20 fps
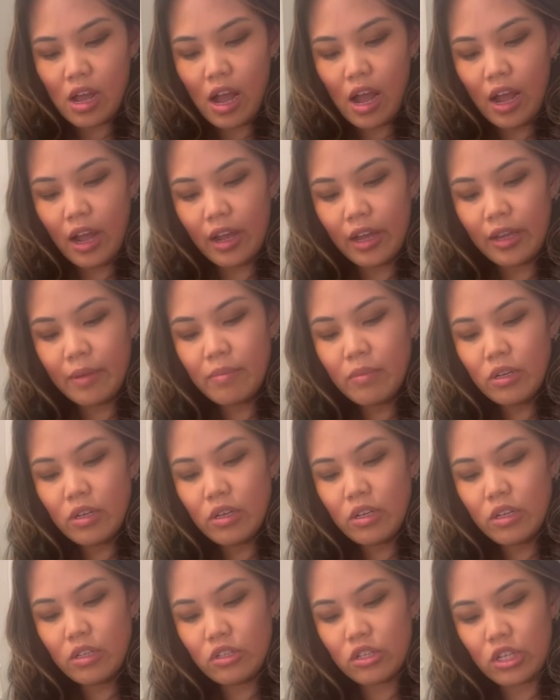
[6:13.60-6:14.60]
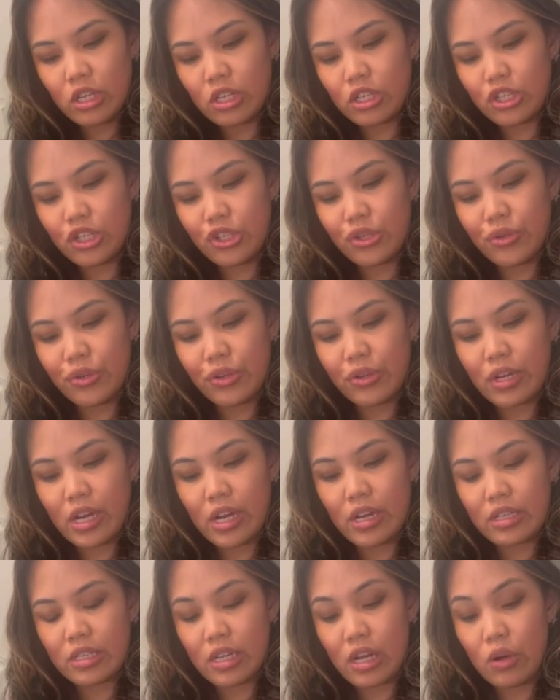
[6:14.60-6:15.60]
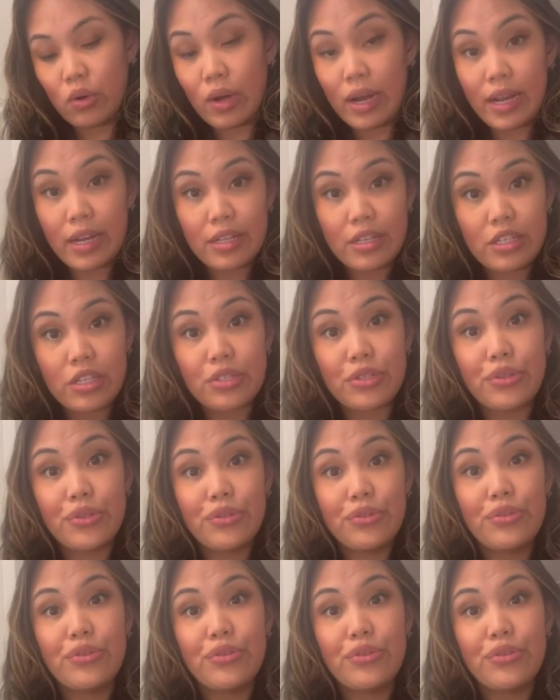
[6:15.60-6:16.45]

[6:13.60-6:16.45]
i'm gonna just show you guys how i just